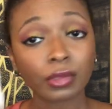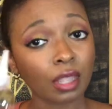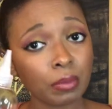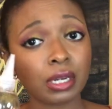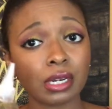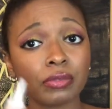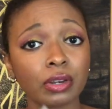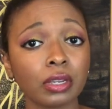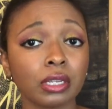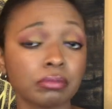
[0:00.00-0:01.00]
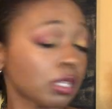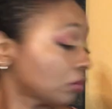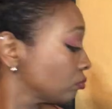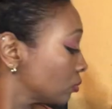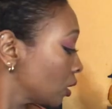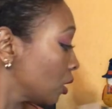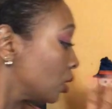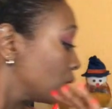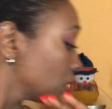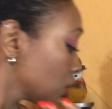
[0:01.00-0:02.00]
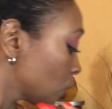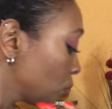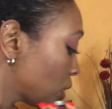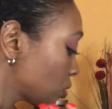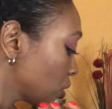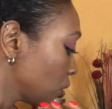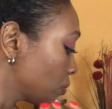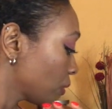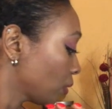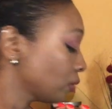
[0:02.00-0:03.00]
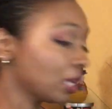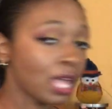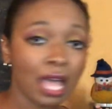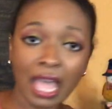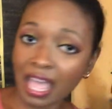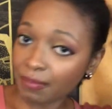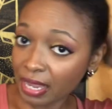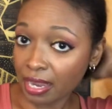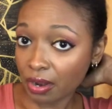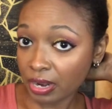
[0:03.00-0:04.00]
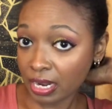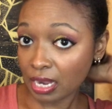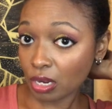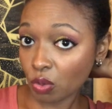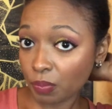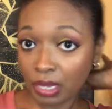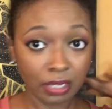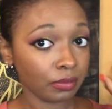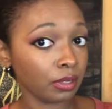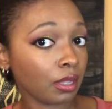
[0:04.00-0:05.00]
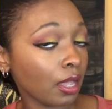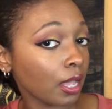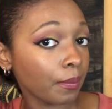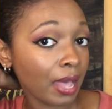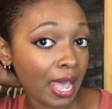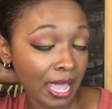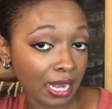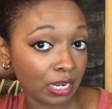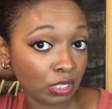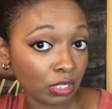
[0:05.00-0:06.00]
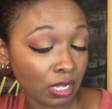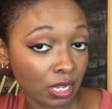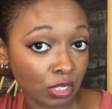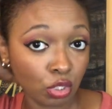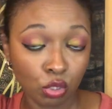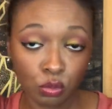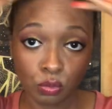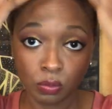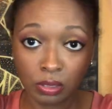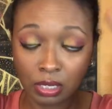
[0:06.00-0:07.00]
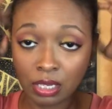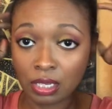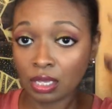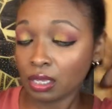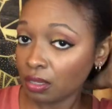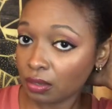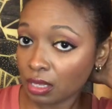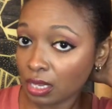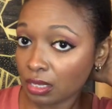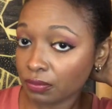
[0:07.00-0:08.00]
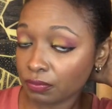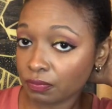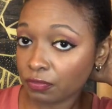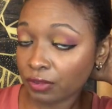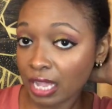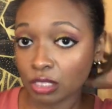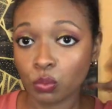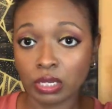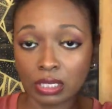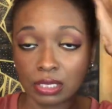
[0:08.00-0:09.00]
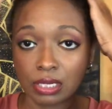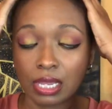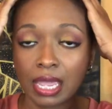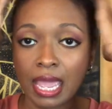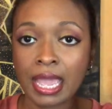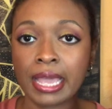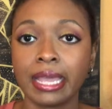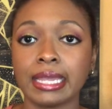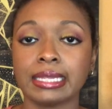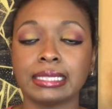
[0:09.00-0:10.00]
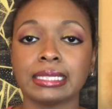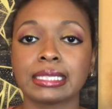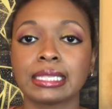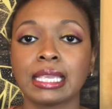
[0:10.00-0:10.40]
but it did very good. So kudos to you, girl. I have my hair in a low bun. I had it in two flat twist, and